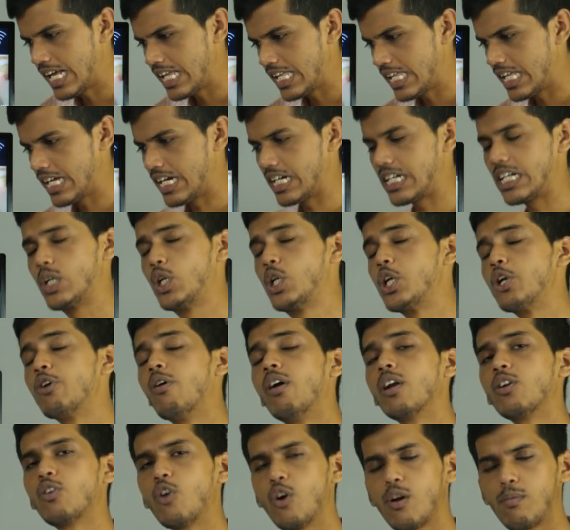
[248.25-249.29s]
a dual
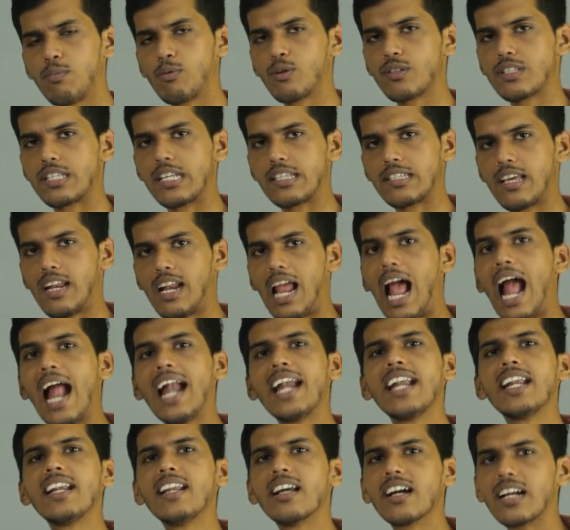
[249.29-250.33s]
core processor
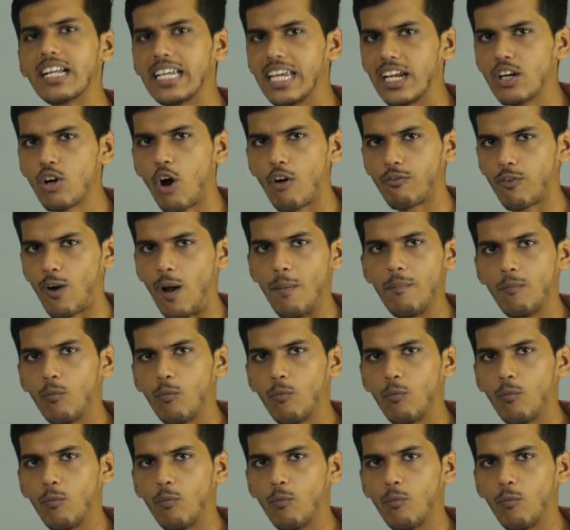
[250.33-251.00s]
and a gig of RAM,